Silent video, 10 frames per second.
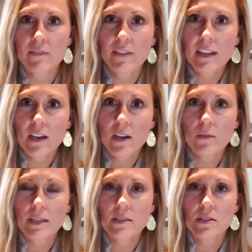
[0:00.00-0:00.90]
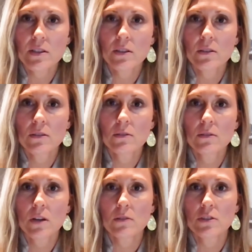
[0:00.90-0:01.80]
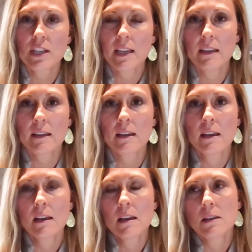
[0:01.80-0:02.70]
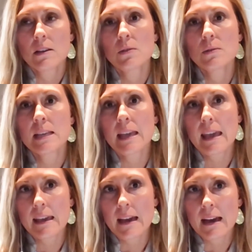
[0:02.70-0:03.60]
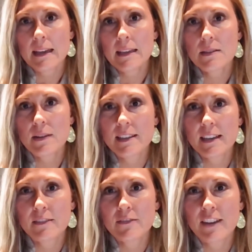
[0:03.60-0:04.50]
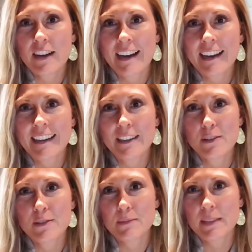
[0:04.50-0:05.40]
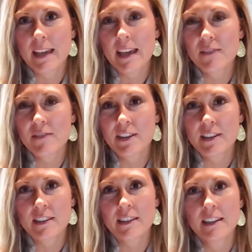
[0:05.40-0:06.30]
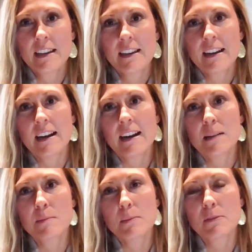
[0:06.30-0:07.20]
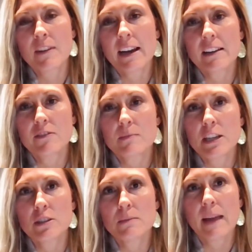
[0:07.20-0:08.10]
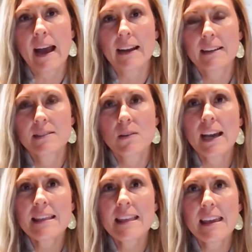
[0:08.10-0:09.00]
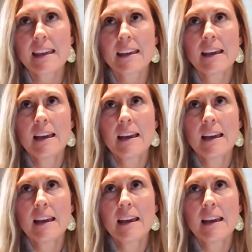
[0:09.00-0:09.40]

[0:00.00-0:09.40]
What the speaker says: video into coaching, using AI to identify user behavior and provide information back. So I think